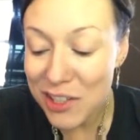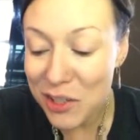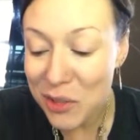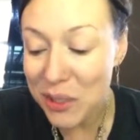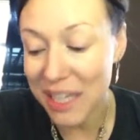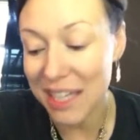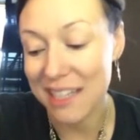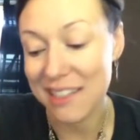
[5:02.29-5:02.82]

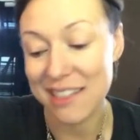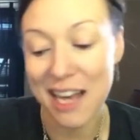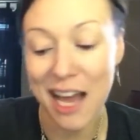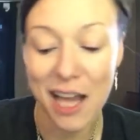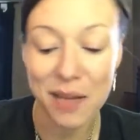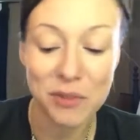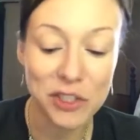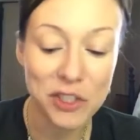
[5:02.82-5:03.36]
do is
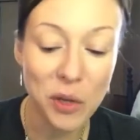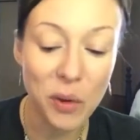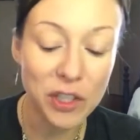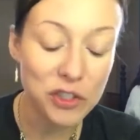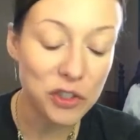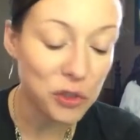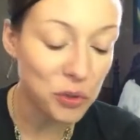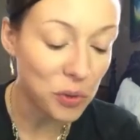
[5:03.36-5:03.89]
I'm just
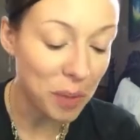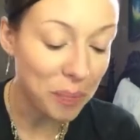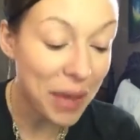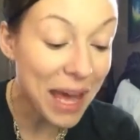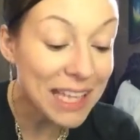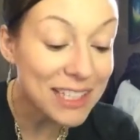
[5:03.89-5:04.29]
going to